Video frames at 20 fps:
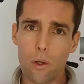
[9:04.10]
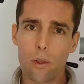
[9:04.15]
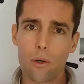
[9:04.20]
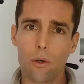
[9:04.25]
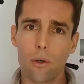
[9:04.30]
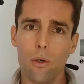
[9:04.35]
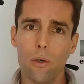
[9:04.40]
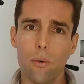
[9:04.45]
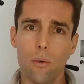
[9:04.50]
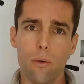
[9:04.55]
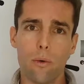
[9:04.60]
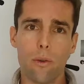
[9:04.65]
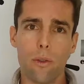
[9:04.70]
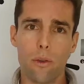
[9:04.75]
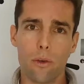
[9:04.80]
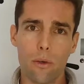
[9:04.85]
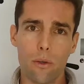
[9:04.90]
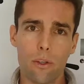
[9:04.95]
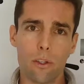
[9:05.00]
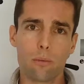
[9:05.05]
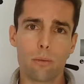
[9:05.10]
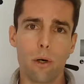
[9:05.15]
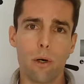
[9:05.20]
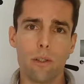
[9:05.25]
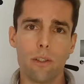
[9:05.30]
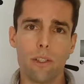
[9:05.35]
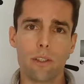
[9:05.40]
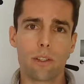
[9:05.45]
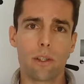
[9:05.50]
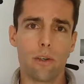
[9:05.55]
through this
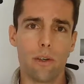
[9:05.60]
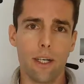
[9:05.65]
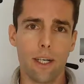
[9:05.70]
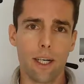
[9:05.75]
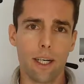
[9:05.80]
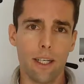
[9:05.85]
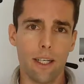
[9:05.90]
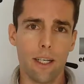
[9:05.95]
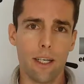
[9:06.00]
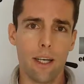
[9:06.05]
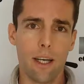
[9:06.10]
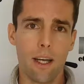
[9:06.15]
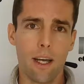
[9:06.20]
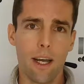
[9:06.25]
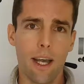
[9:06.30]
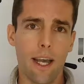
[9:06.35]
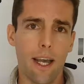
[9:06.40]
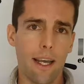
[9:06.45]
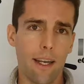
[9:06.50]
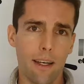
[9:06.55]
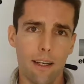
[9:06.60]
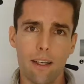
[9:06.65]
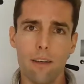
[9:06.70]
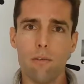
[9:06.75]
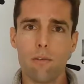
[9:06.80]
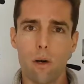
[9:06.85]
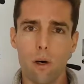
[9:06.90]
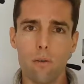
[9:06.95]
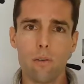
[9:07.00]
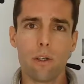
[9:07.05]
process correctly and
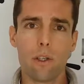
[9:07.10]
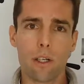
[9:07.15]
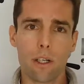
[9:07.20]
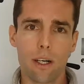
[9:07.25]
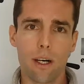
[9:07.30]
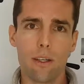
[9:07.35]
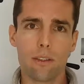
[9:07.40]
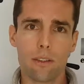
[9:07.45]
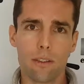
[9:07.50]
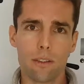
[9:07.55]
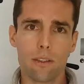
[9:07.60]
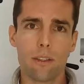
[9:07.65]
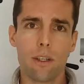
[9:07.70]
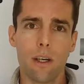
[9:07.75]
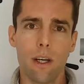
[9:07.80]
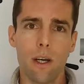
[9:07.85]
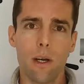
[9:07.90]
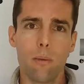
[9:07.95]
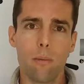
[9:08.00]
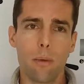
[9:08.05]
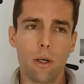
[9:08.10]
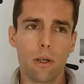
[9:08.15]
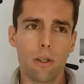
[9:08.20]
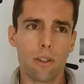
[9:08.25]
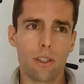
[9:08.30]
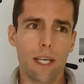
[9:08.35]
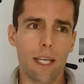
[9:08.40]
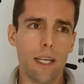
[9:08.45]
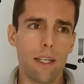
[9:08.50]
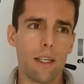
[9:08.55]
involve your accountant,
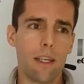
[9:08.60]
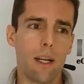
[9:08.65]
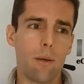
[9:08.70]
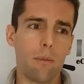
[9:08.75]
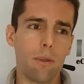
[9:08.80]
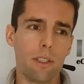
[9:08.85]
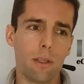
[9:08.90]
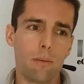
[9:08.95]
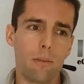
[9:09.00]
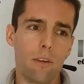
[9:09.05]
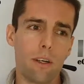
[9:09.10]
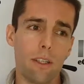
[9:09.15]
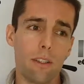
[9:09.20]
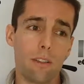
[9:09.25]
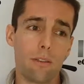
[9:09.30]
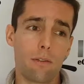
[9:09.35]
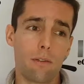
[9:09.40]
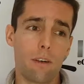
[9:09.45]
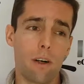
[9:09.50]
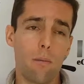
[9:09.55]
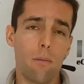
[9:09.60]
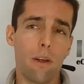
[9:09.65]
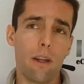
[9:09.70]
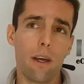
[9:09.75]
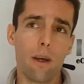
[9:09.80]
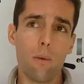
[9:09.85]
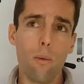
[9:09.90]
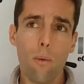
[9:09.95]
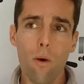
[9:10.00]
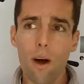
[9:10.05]
because getting the numbers up front from
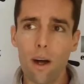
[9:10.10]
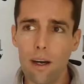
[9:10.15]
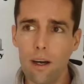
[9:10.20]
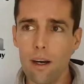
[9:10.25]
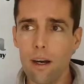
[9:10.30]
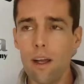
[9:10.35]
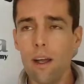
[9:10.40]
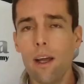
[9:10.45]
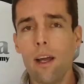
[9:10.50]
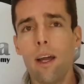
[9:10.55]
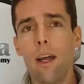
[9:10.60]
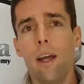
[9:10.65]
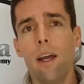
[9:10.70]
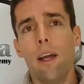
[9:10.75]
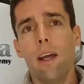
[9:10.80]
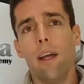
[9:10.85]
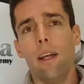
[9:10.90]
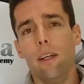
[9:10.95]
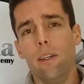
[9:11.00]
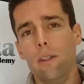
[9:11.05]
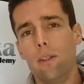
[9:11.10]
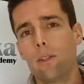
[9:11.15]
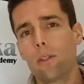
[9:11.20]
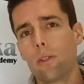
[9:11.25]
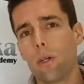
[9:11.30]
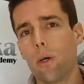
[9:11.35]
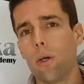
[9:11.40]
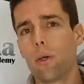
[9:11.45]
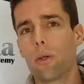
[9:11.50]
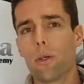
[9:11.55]
day one is
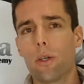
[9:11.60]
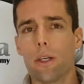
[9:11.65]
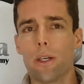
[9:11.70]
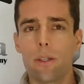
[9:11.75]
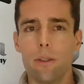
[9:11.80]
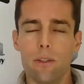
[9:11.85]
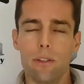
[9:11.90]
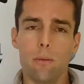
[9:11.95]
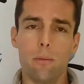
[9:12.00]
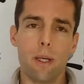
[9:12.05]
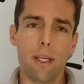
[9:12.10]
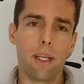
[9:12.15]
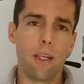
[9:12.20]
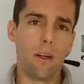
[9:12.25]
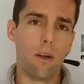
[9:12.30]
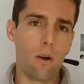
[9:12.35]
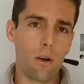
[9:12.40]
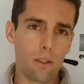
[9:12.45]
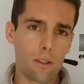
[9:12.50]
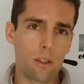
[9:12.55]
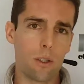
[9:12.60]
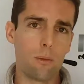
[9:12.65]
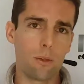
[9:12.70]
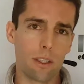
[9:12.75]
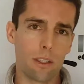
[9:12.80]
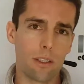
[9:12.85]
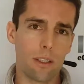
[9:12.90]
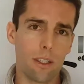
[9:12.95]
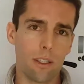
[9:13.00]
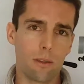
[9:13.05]
so critical to making long-term
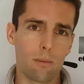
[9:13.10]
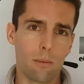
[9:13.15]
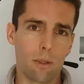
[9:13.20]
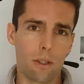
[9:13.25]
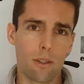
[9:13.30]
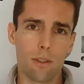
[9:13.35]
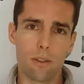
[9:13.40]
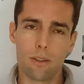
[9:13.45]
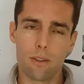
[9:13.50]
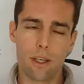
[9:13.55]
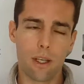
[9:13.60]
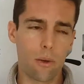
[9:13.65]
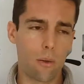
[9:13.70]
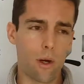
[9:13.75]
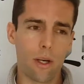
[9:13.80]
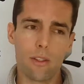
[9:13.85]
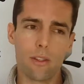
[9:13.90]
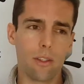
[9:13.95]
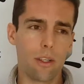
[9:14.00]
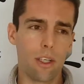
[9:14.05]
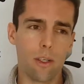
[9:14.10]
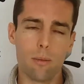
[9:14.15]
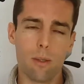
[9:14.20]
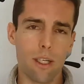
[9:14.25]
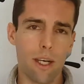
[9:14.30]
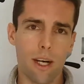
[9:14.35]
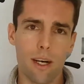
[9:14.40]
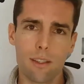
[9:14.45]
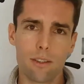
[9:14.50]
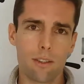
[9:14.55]
success, because otherwise you're going to
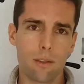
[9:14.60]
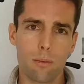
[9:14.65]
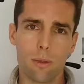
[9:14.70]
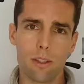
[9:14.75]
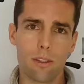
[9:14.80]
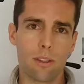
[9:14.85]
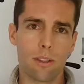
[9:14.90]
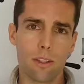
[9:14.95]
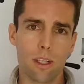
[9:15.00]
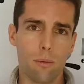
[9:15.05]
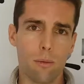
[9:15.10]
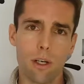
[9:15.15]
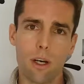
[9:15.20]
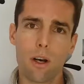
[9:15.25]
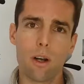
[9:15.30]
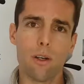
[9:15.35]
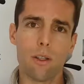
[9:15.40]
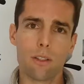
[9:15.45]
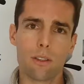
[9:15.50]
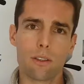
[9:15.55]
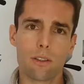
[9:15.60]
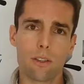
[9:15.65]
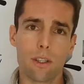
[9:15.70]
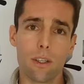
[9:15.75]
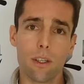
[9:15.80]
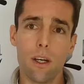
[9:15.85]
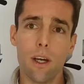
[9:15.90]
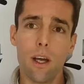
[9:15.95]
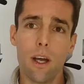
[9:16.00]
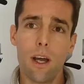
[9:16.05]
be out, your business is going to be closed.
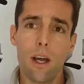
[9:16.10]
So